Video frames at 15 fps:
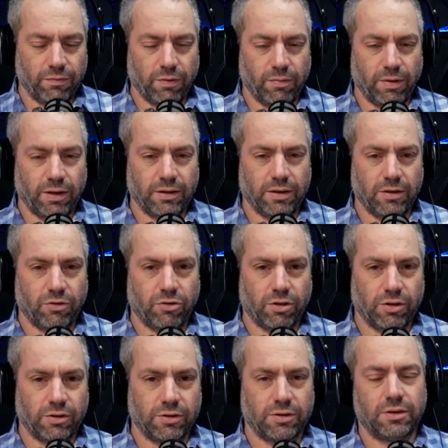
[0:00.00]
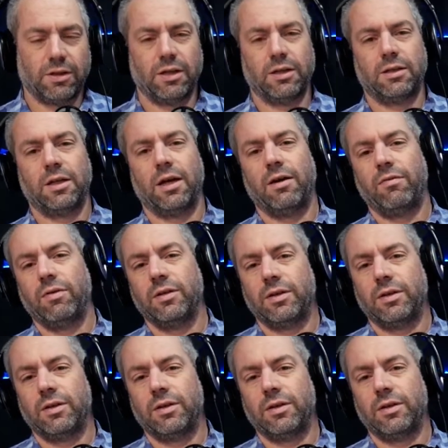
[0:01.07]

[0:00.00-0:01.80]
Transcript: from my teachers that every